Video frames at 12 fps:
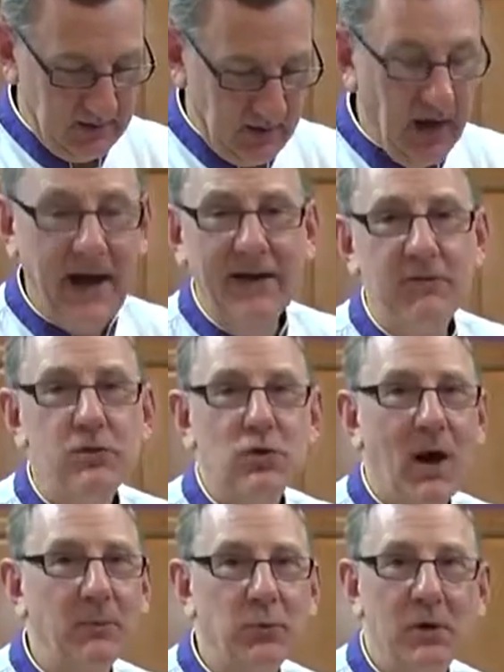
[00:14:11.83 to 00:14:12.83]
I haven't
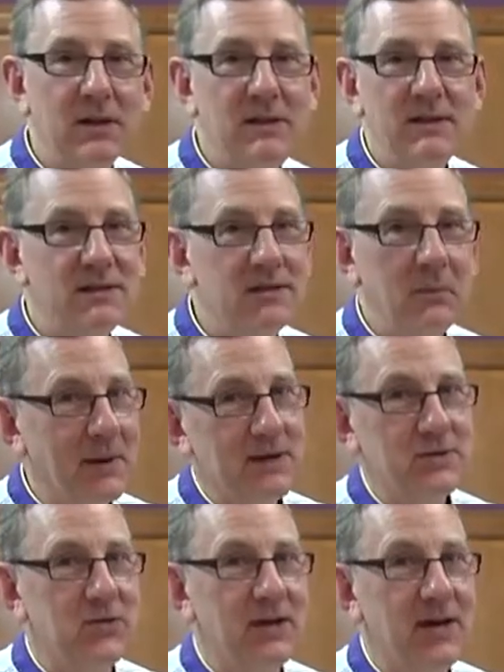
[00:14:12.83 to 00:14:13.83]
dropped one of these in the
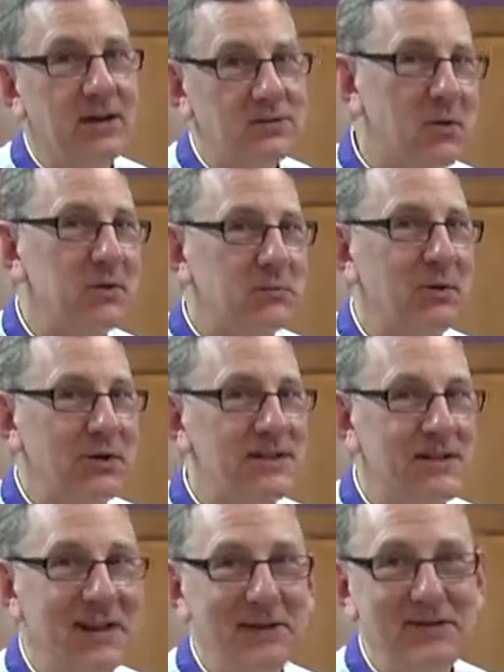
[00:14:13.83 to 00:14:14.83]
mixer yet, so it's pretty
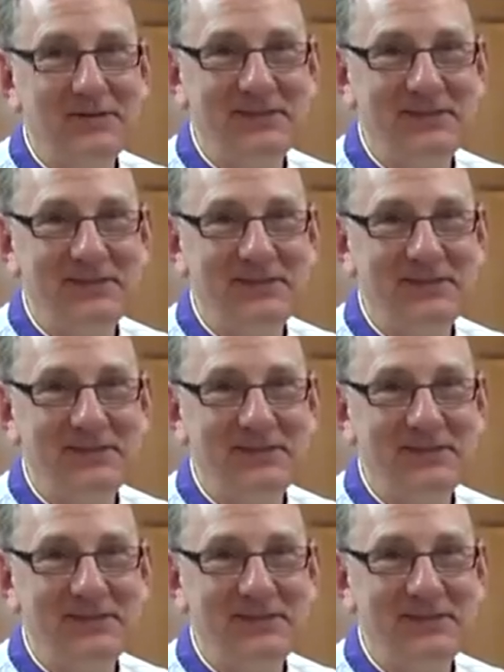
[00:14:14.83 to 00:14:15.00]
safe.